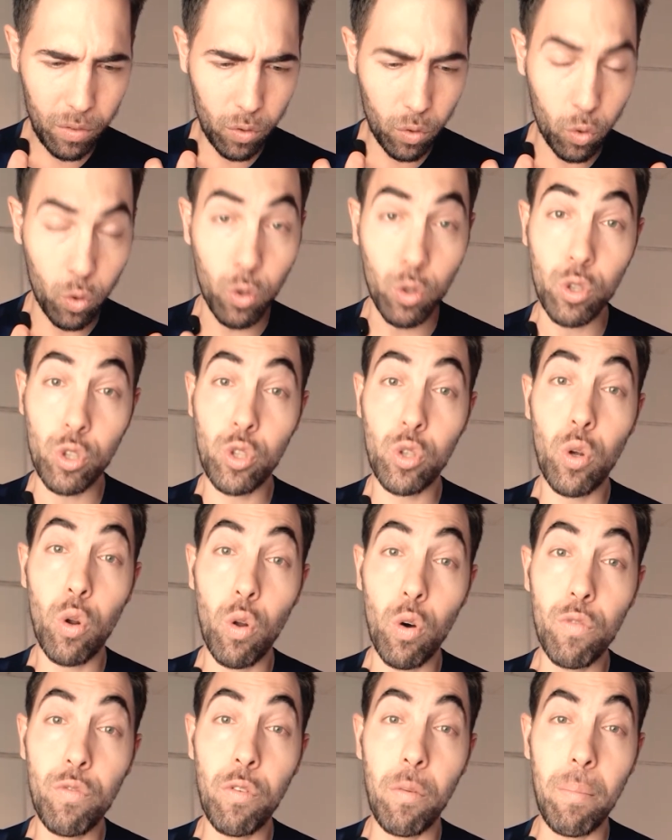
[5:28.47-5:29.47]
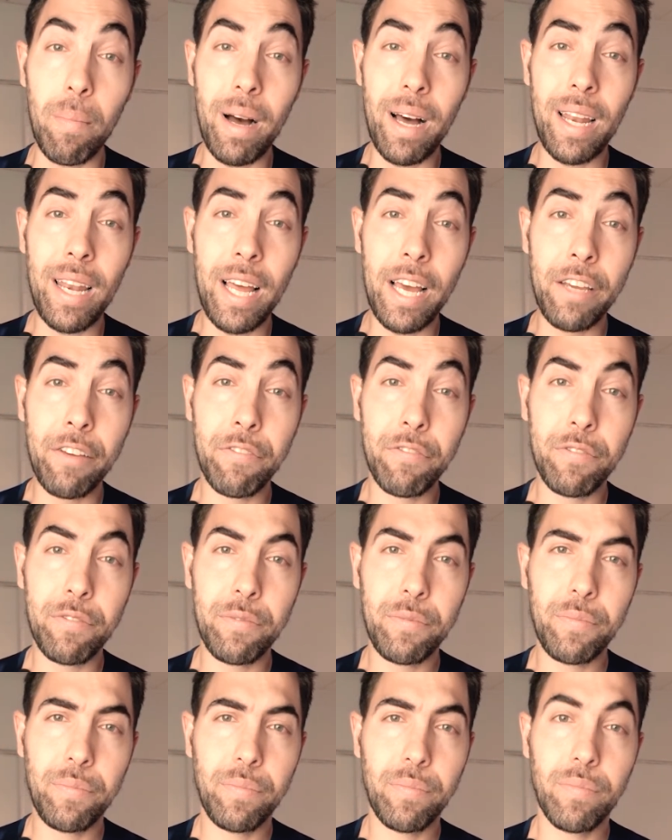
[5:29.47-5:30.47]
control over my life,
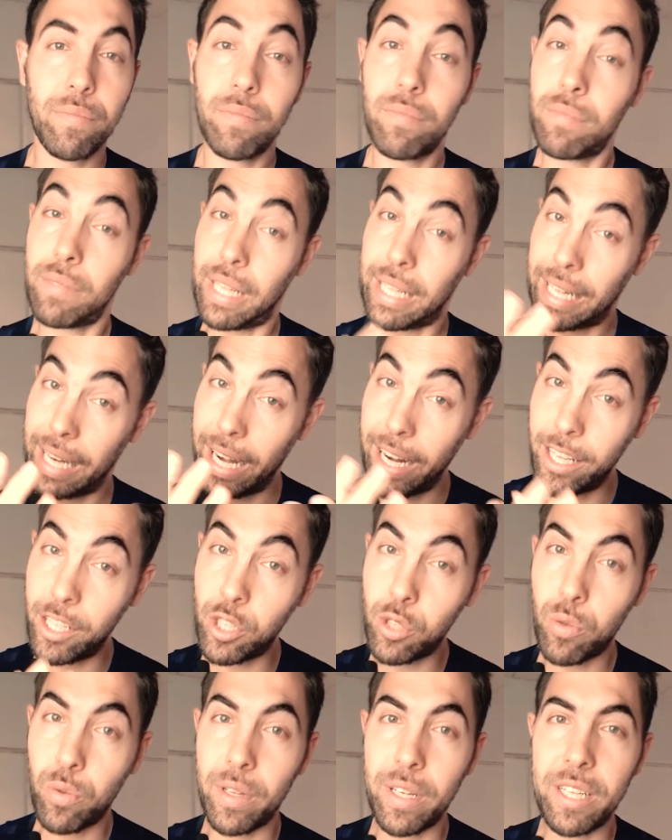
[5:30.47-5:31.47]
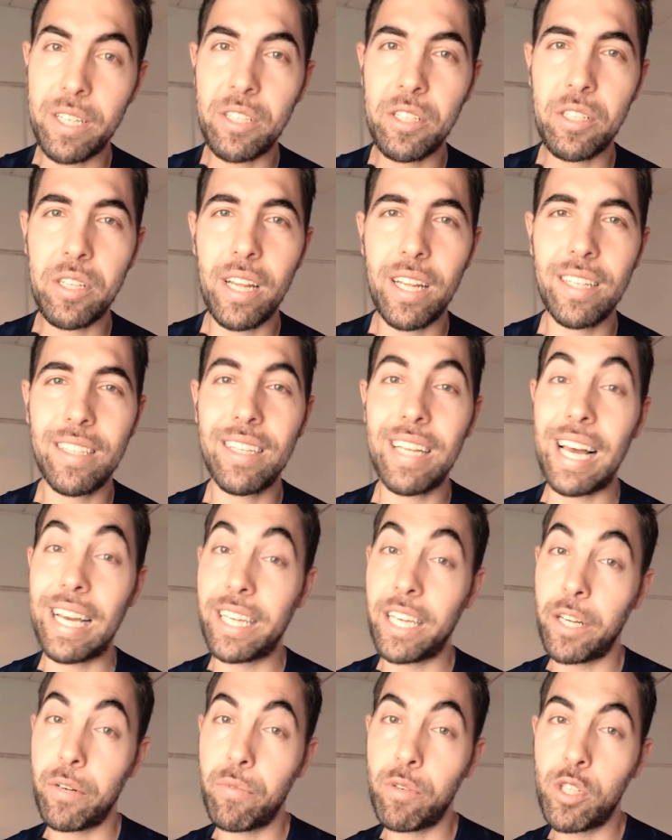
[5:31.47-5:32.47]
at least to an extent. I
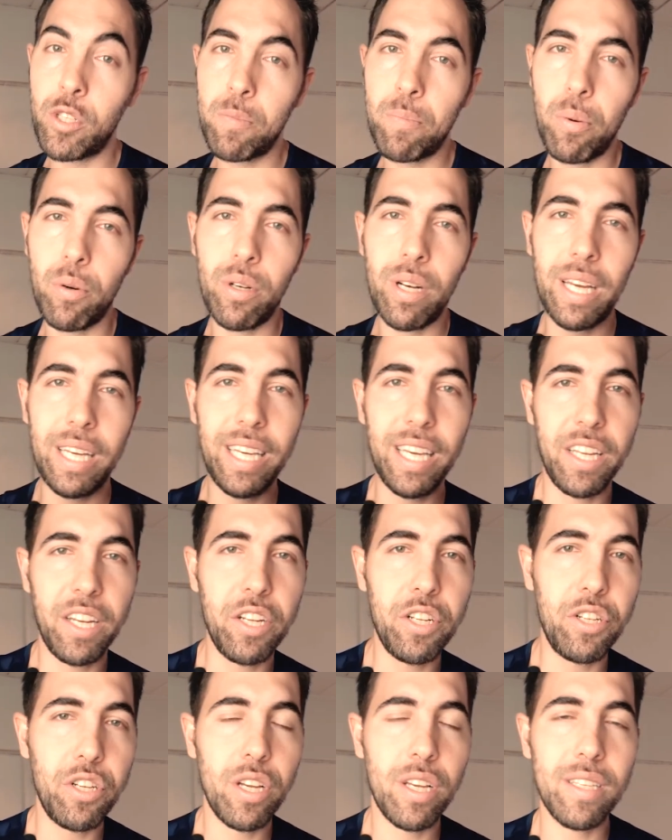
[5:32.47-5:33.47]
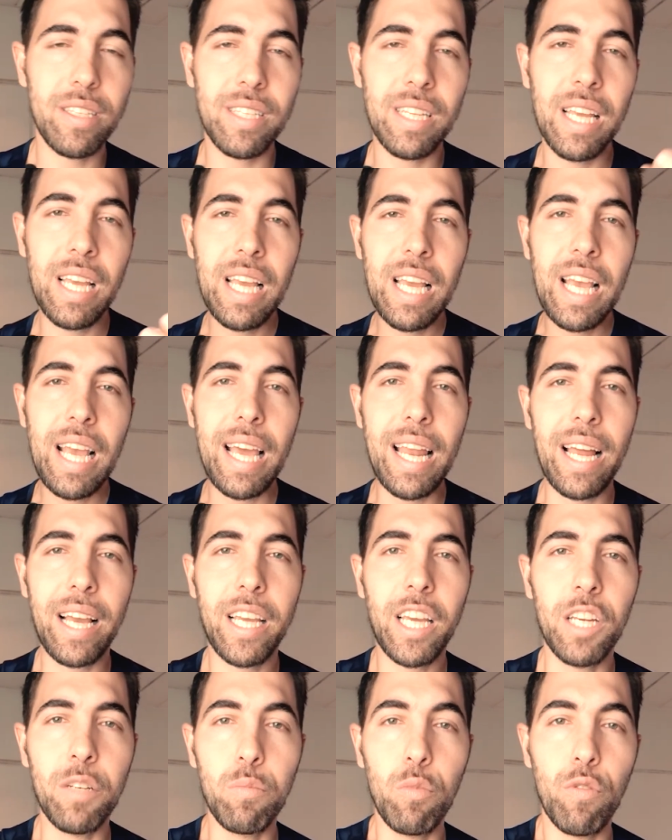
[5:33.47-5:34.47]
can respond, I can adjust, and I
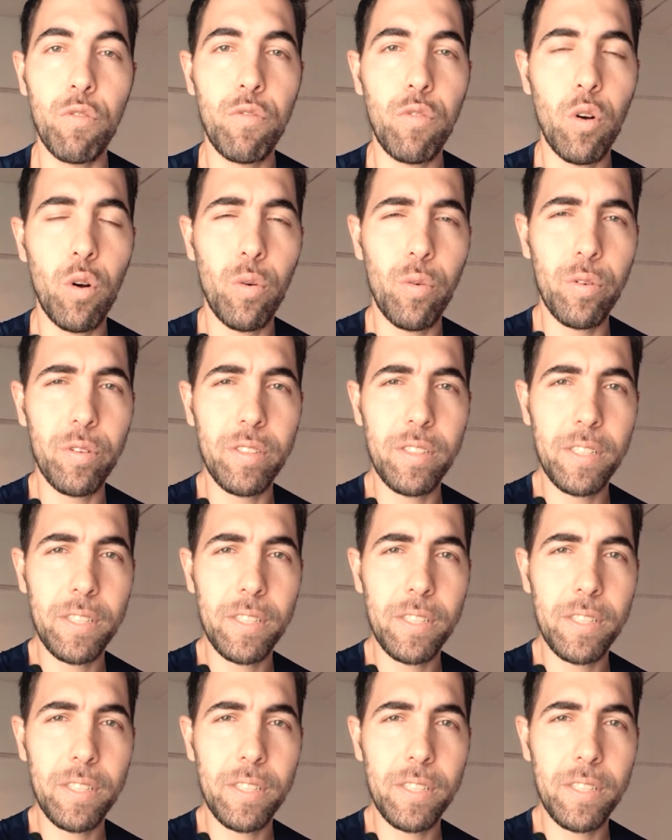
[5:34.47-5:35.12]
can move forward.